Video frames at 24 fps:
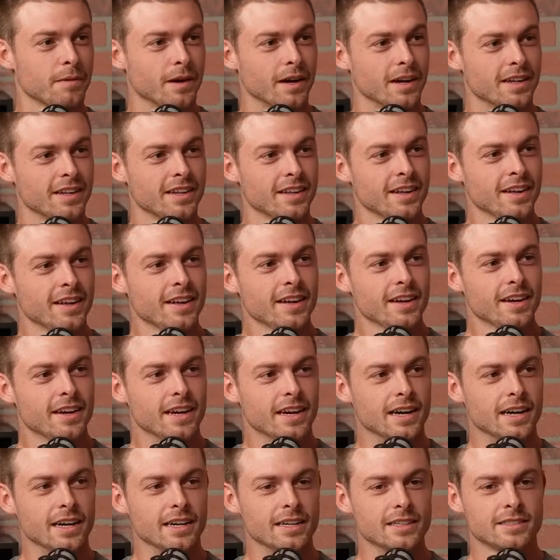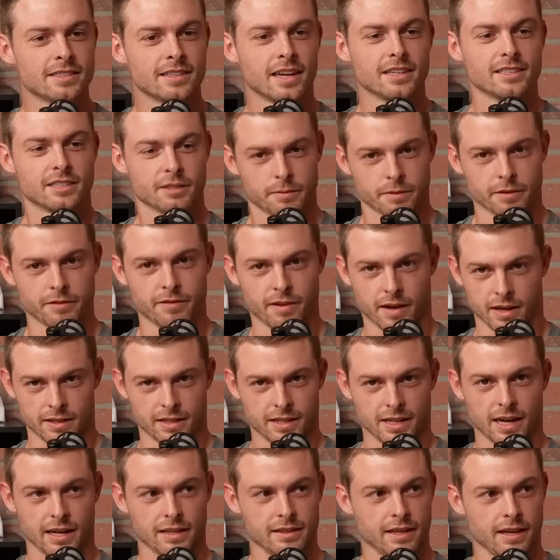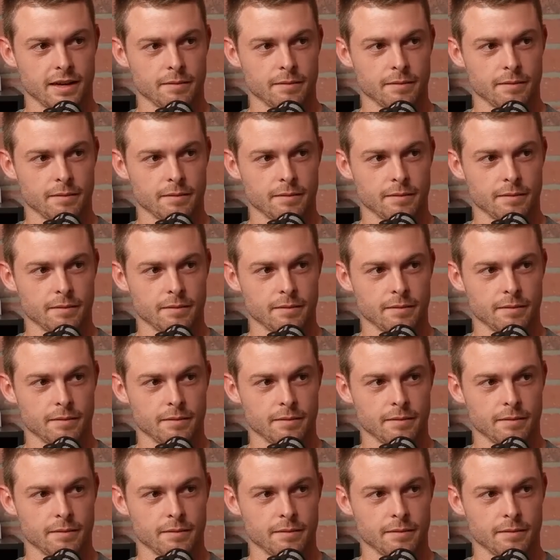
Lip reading: But, it's nice that we finally got